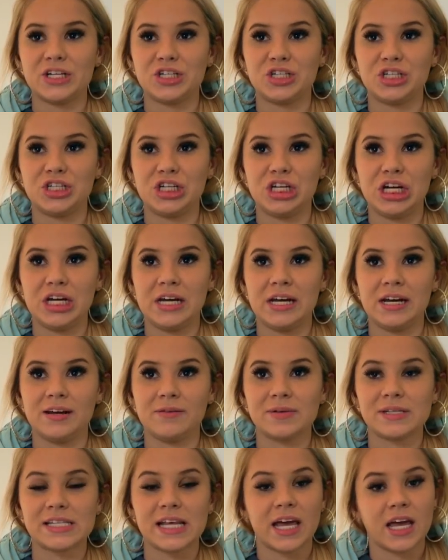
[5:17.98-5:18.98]
she
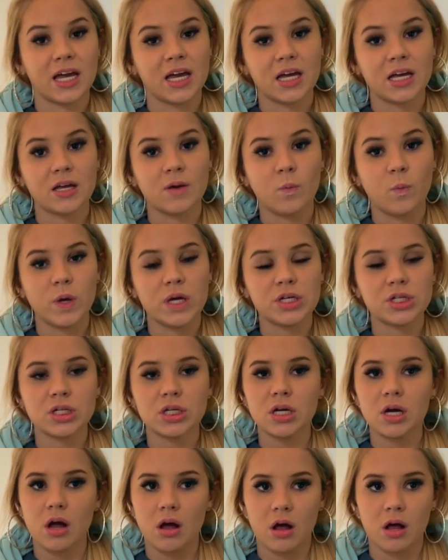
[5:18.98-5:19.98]
was like, we
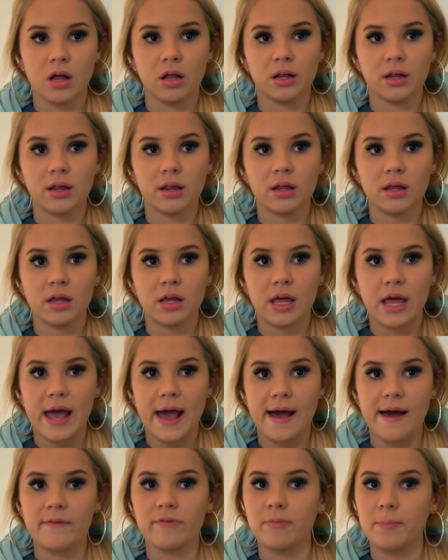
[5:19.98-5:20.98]
should all
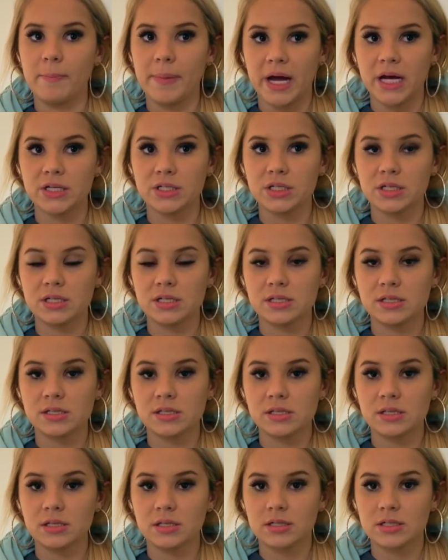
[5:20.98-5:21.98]
have badges
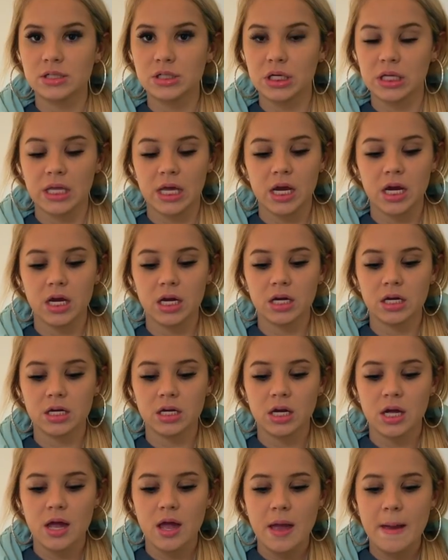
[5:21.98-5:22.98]
to like
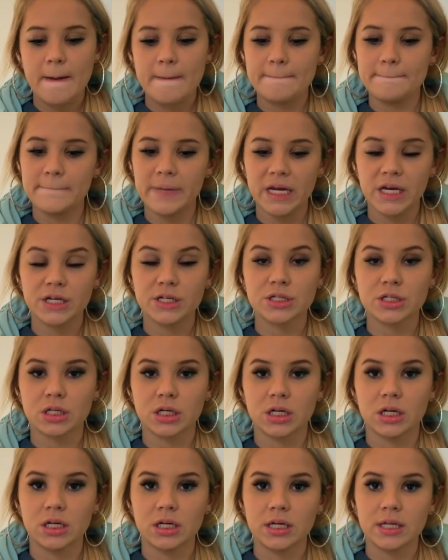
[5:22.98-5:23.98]
make
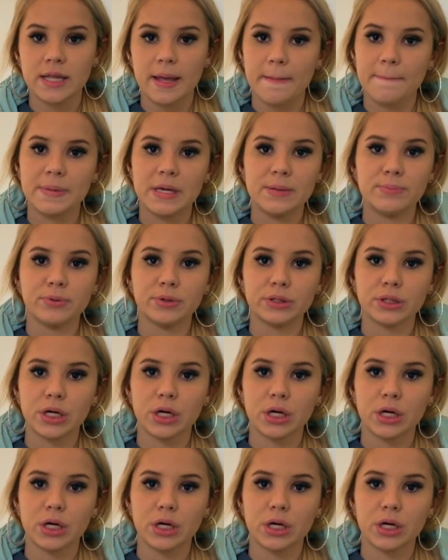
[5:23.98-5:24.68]
sure that people